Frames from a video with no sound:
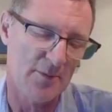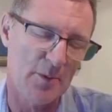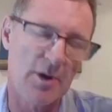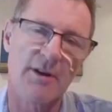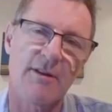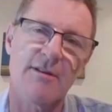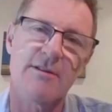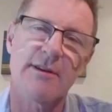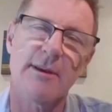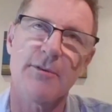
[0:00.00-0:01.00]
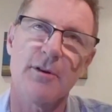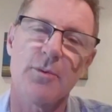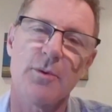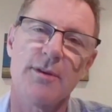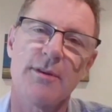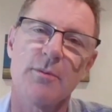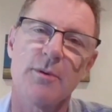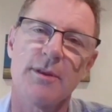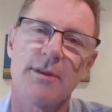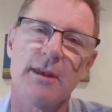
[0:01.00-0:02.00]
And we work sometimes
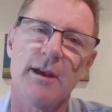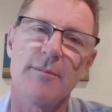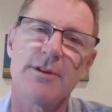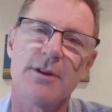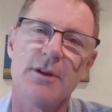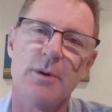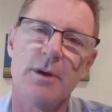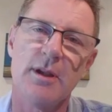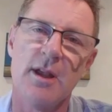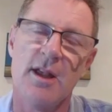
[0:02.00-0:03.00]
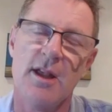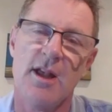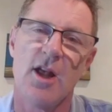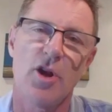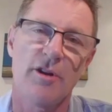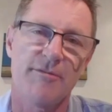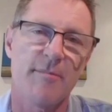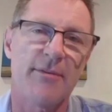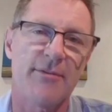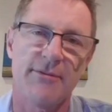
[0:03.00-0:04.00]
with government too. A lot
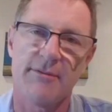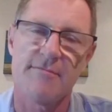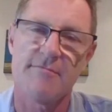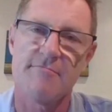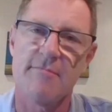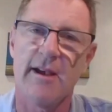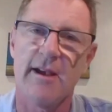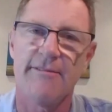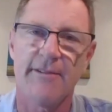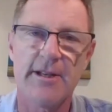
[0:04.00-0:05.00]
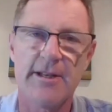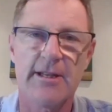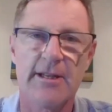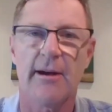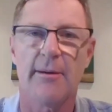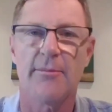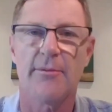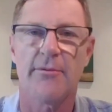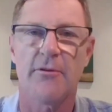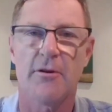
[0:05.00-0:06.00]
of MAF's funding
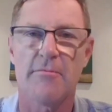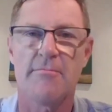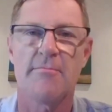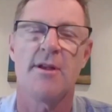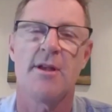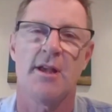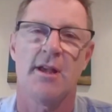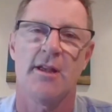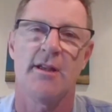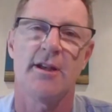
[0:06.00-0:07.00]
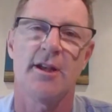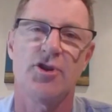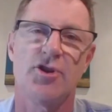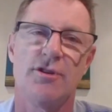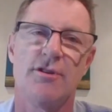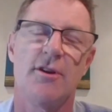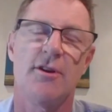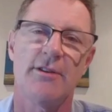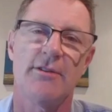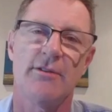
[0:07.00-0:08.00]
comes from
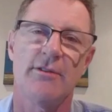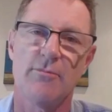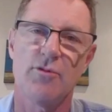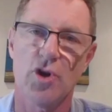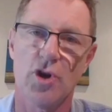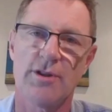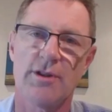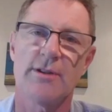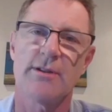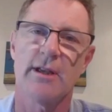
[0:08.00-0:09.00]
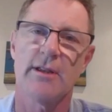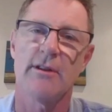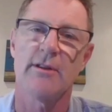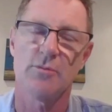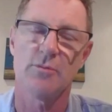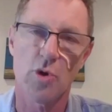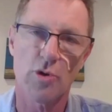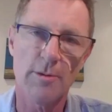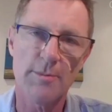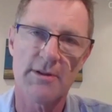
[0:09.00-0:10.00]
donations from churches and small
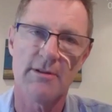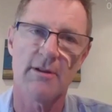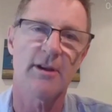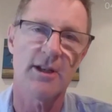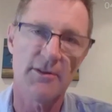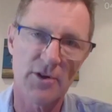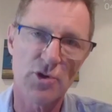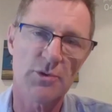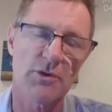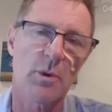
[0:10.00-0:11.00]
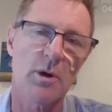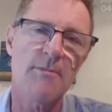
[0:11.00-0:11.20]
groups, like individuals as